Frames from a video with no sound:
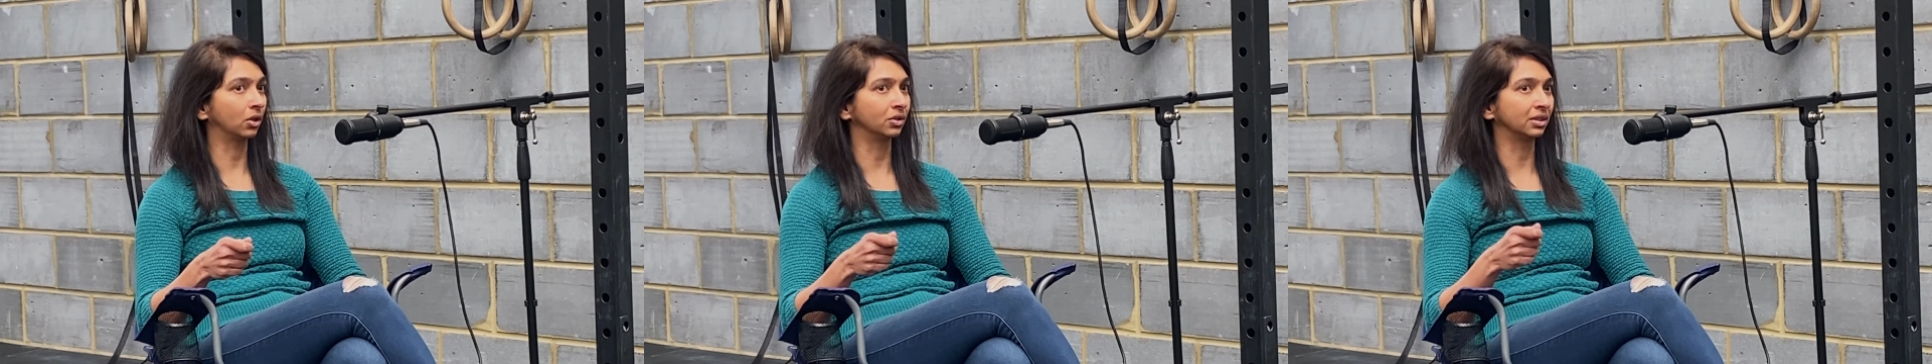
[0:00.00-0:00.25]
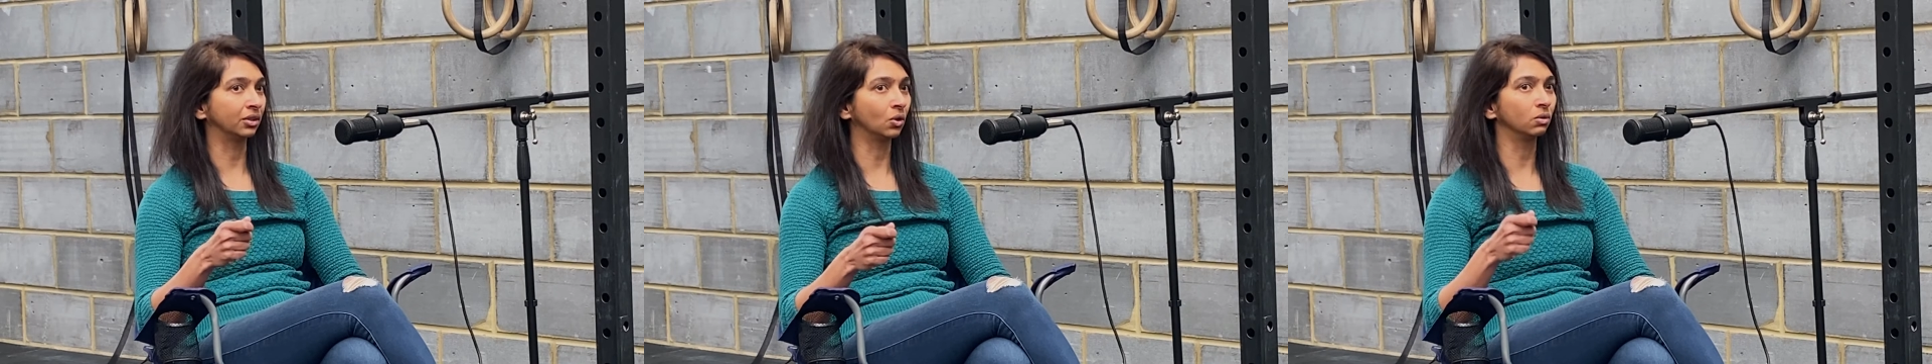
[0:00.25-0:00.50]

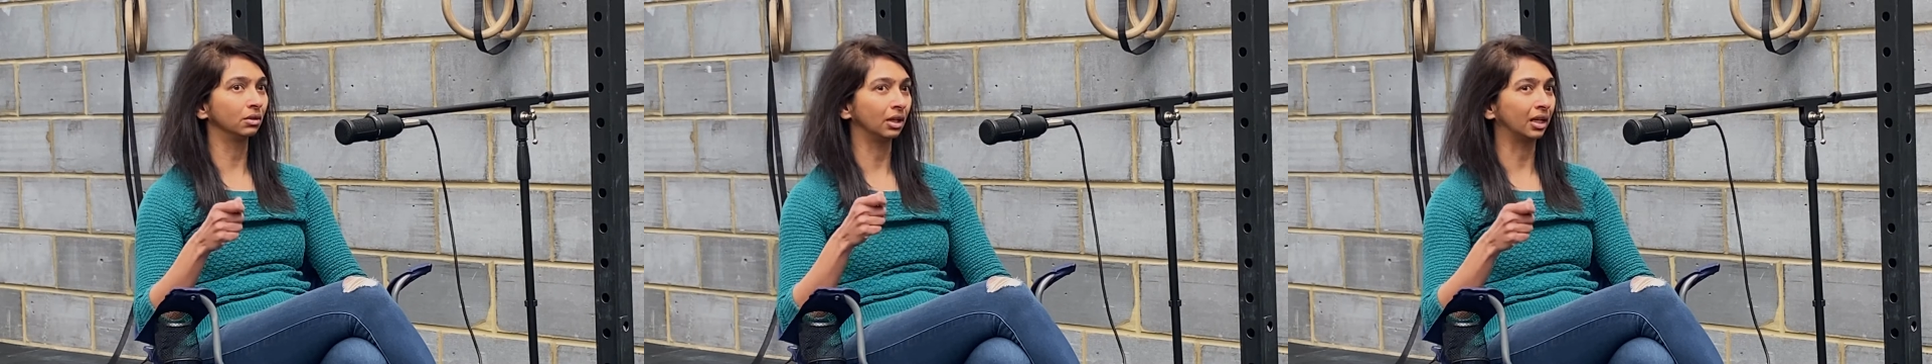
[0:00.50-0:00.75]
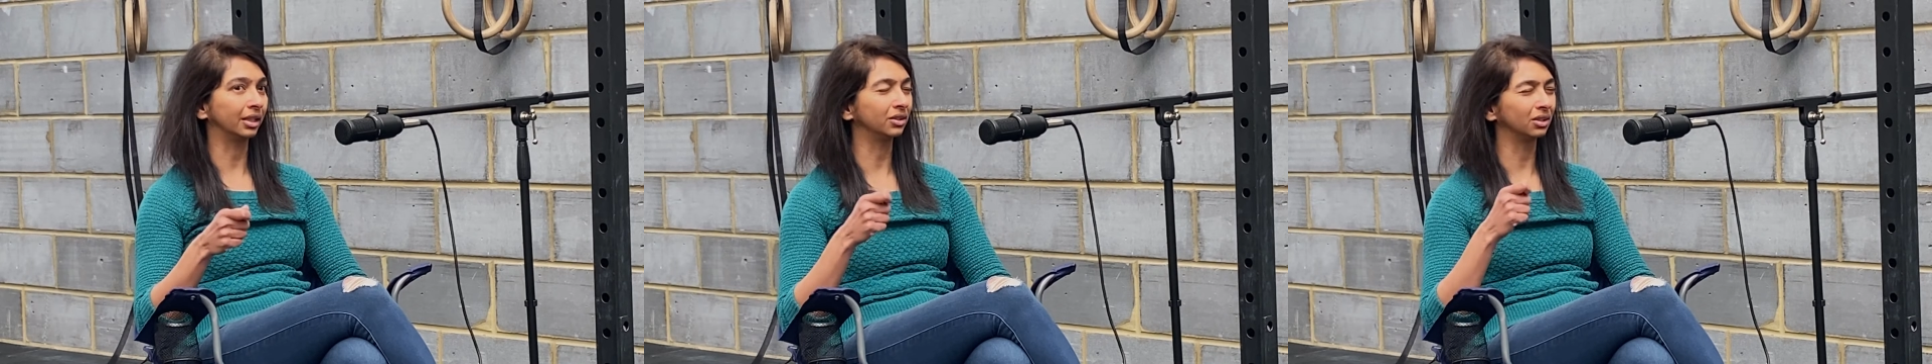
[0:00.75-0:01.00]
Because I don't
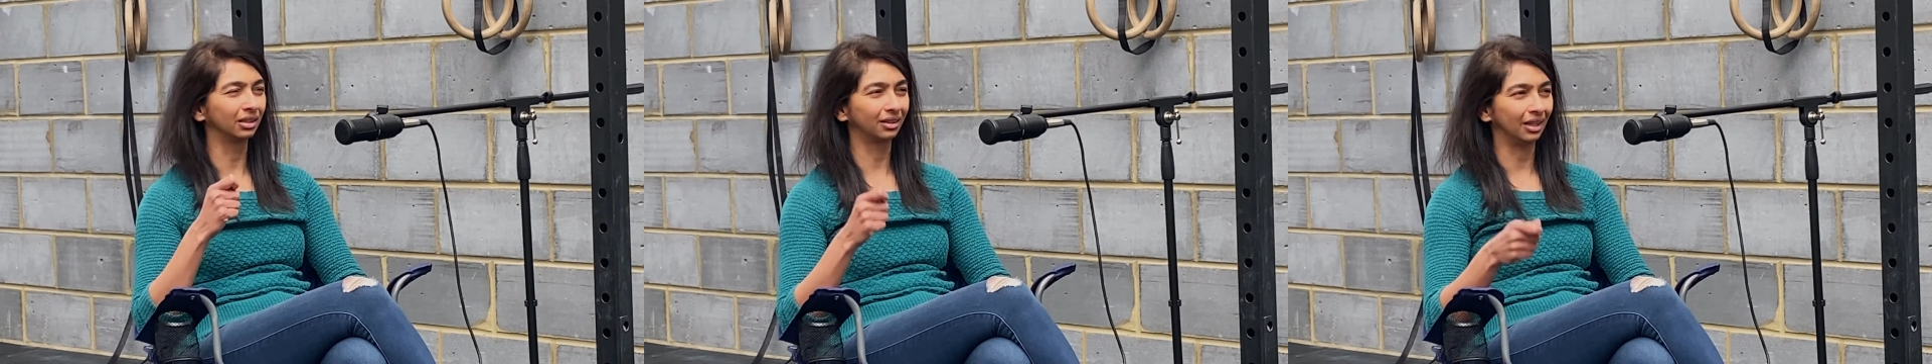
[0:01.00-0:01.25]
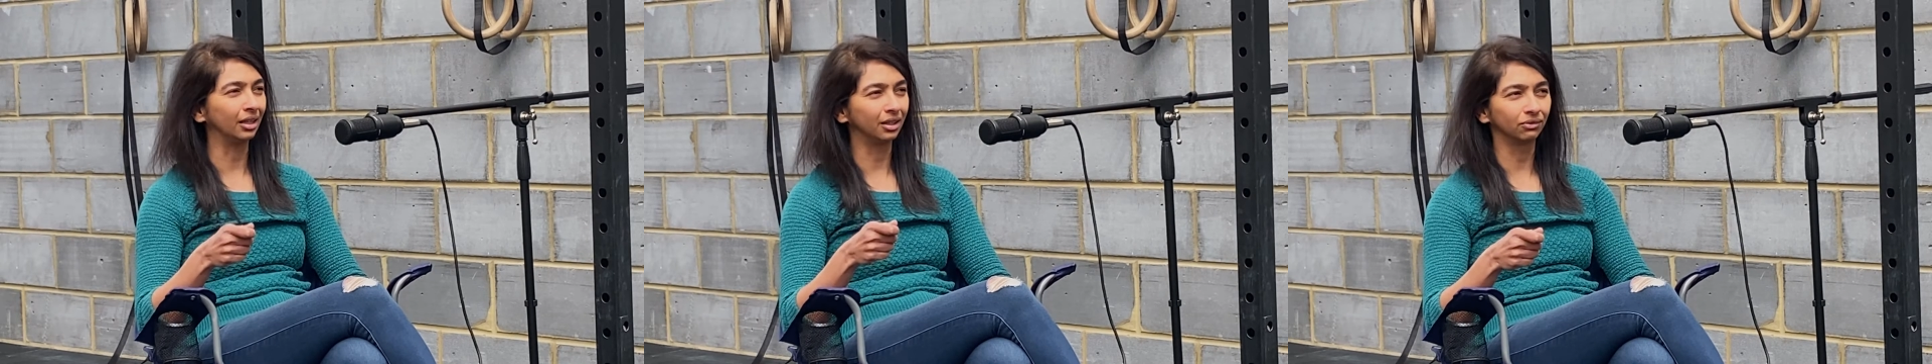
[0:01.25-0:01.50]
like to
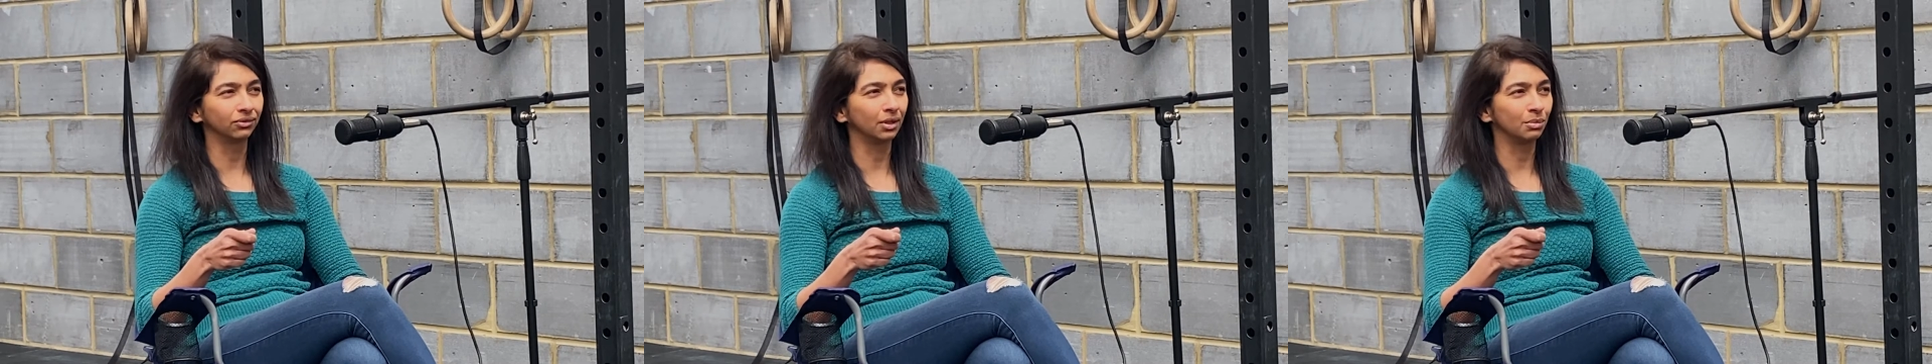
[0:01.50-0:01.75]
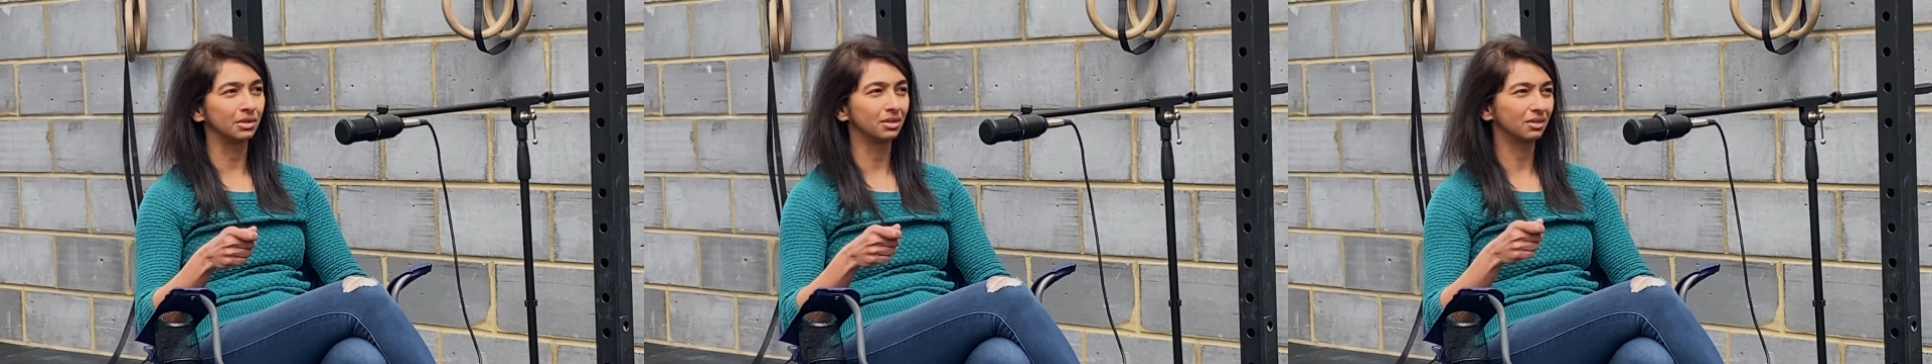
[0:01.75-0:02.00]
think of
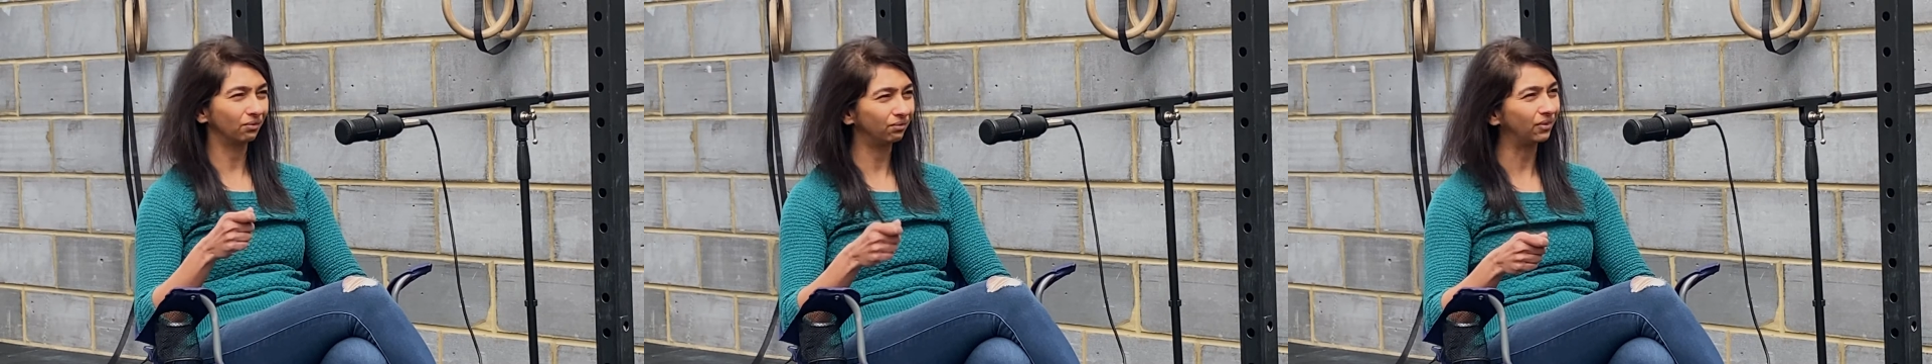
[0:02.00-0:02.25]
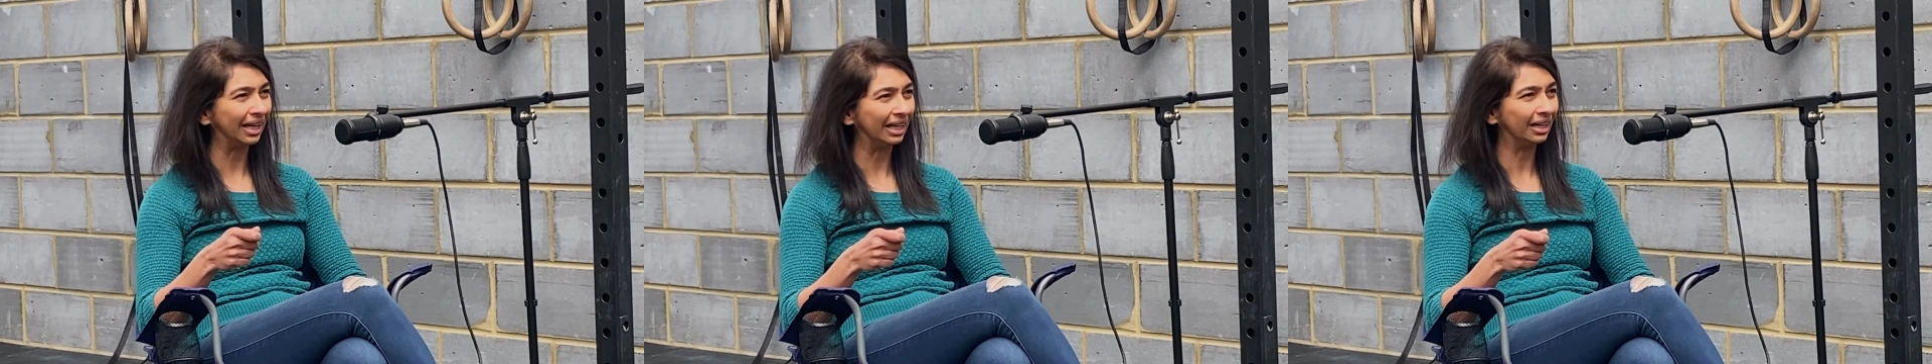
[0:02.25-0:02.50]
them as
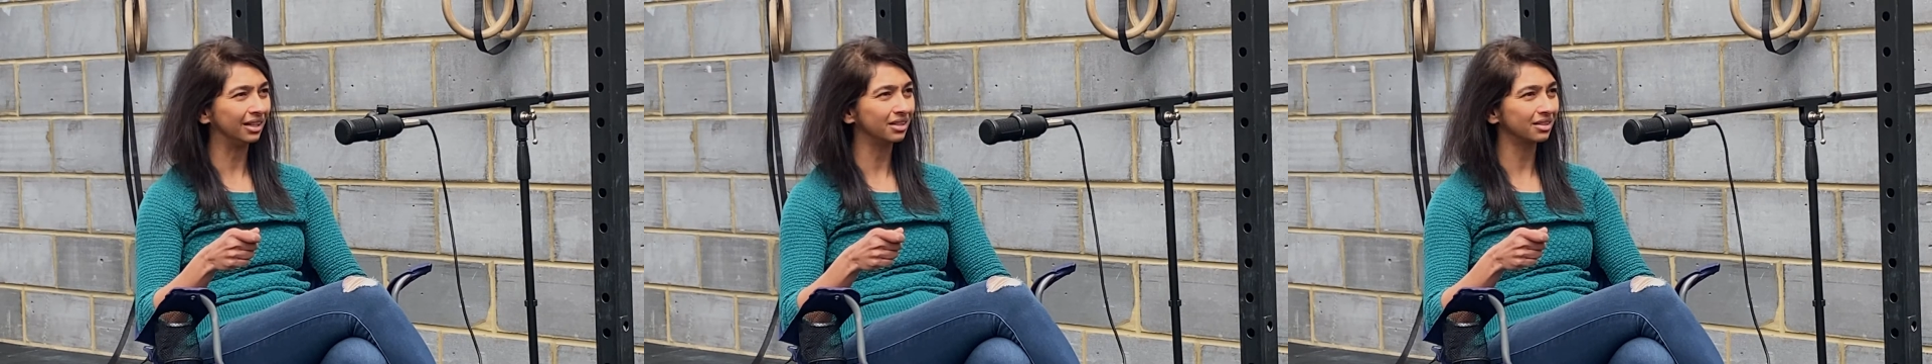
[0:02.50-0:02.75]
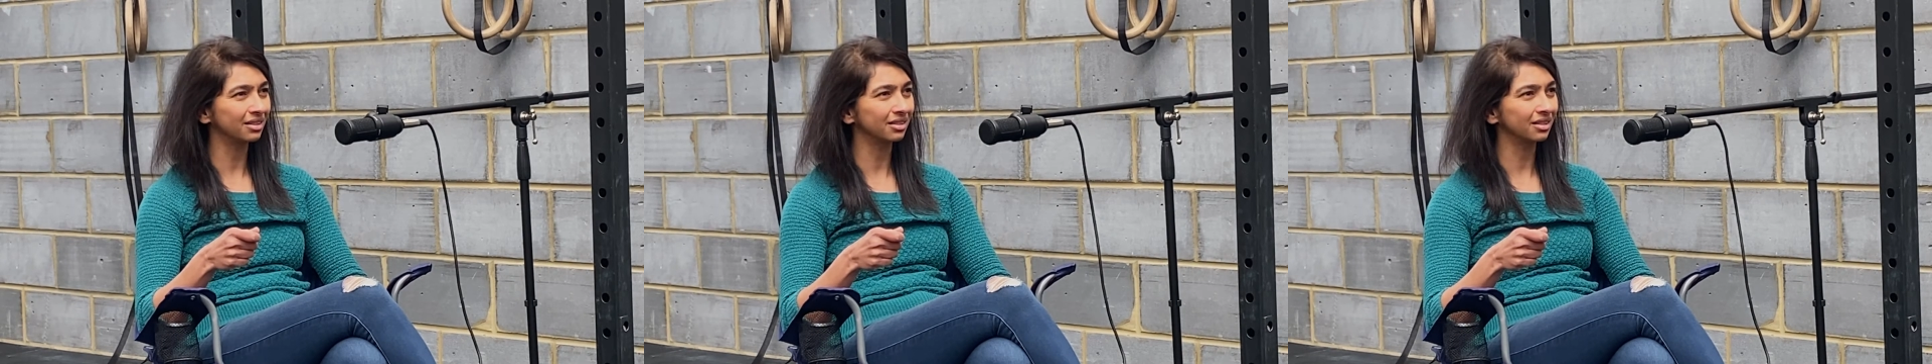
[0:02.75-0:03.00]

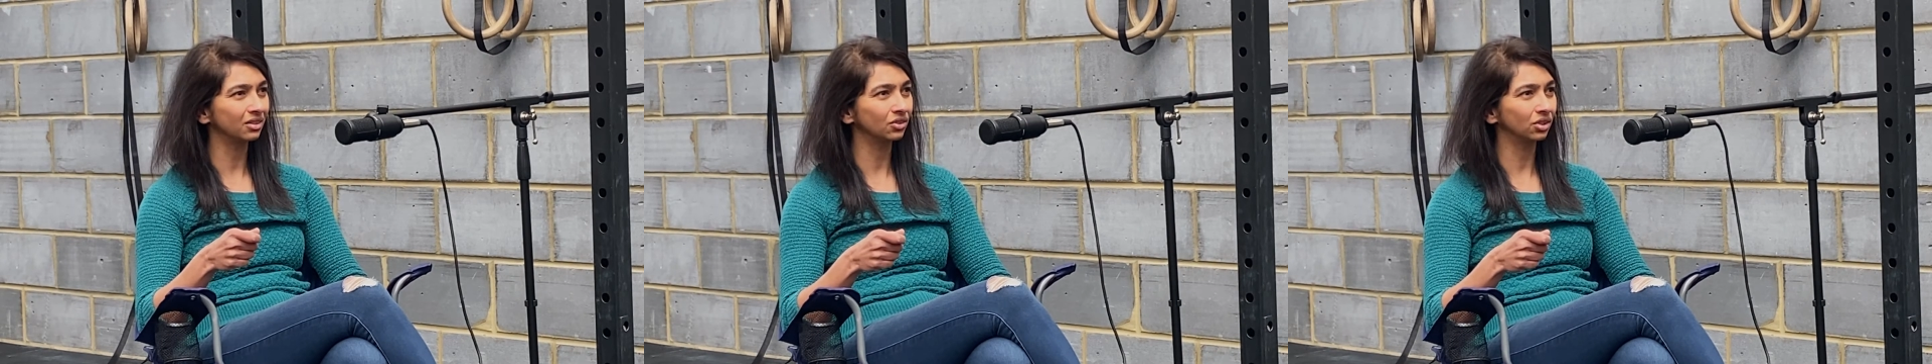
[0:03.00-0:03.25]
failures as such.